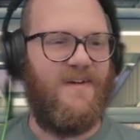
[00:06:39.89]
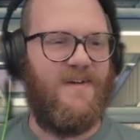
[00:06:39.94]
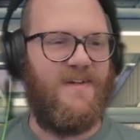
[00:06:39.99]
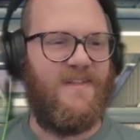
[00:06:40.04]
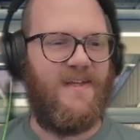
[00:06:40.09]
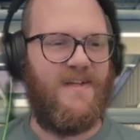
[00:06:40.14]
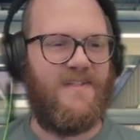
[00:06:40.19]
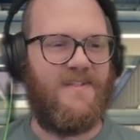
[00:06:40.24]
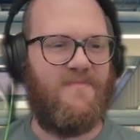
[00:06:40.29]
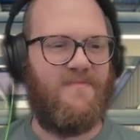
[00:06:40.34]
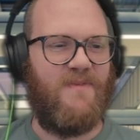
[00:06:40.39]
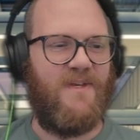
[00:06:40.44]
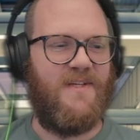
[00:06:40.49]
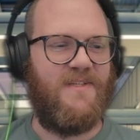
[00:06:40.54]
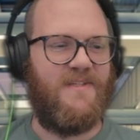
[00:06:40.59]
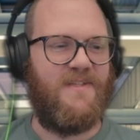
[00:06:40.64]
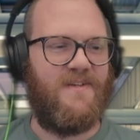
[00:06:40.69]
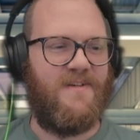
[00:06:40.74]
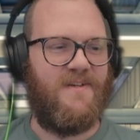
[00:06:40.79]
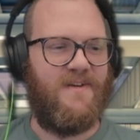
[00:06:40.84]
That's
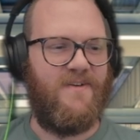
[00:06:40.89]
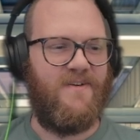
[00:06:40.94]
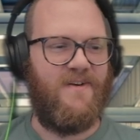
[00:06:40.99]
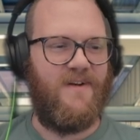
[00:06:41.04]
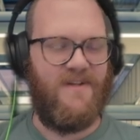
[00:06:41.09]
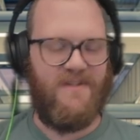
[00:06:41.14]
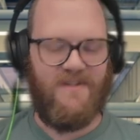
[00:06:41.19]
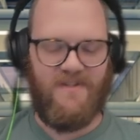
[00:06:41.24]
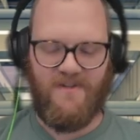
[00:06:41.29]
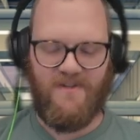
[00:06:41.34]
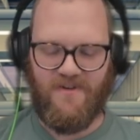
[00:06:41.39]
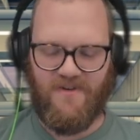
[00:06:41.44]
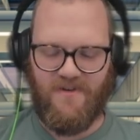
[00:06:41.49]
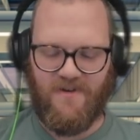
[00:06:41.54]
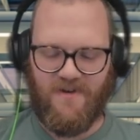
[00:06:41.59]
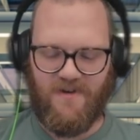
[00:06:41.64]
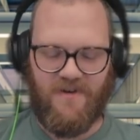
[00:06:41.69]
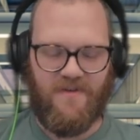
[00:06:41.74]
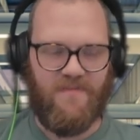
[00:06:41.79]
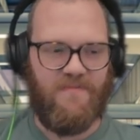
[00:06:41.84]
amazing. Alright,
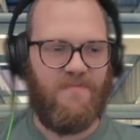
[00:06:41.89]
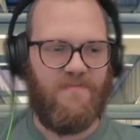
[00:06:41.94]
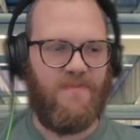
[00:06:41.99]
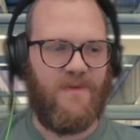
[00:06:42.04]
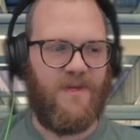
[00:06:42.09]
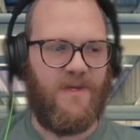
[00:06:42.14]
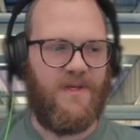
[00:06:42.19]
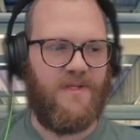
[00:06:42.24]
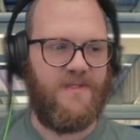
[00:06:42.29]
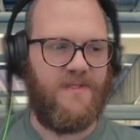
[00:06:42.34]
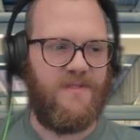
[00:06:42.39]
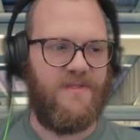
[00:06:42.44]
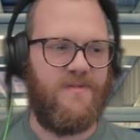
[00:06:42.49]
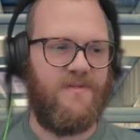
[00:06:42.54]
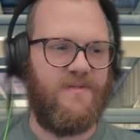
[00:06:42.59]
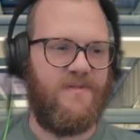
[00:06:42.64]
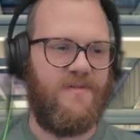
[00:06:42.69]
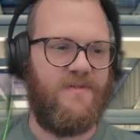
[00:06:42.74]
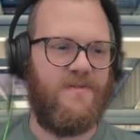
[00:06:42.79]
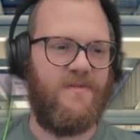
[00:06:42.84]
so pants.
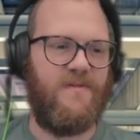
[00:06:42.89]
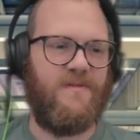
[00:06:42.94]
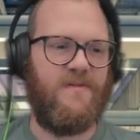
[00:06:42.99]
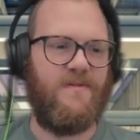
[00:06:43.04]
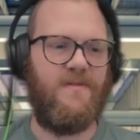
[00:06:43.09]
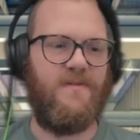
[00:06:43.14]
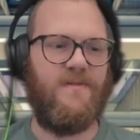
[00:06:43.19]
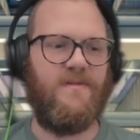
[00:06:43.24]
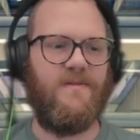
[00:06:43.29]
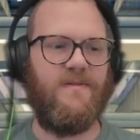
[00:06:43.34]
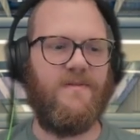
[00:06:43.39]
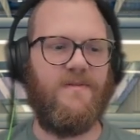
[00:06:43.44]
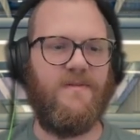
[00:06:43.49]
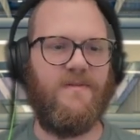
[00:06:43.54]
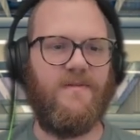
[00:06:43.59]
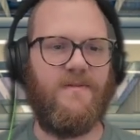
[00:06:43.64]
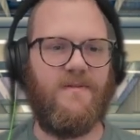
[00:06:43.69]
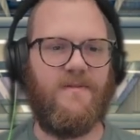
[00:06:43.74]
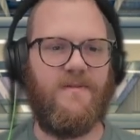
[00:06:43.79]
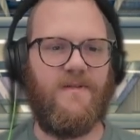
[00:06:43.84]

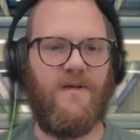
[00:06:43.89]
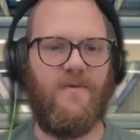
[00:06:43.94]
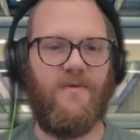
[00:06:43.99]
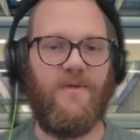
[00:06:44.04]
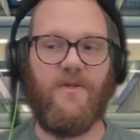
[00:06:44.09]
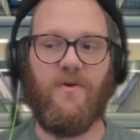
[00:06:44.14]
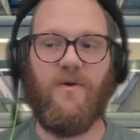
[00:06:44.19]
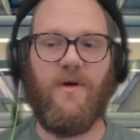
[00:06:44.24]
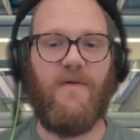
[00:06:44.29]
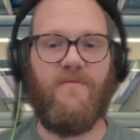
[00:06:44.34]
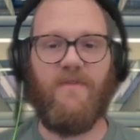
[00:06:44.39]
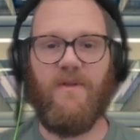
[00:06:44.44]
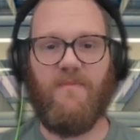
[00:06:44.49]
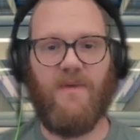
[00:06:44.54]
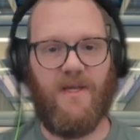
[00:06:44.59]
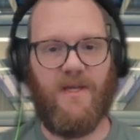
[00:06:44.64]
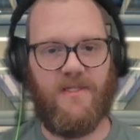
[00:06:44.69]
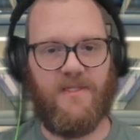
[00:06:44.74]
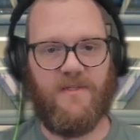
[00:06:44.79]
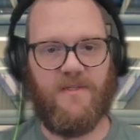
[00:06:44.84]
Now we don't have any
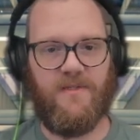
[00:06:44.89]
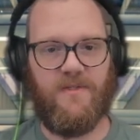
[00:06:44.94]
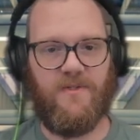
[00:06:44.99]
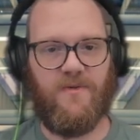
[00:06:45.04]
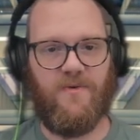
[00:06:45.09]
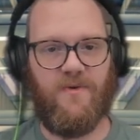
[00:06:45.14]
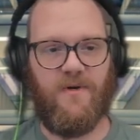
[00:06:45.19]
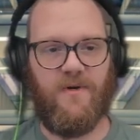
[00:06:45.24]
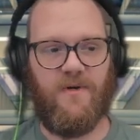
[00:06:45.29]
pants in the store.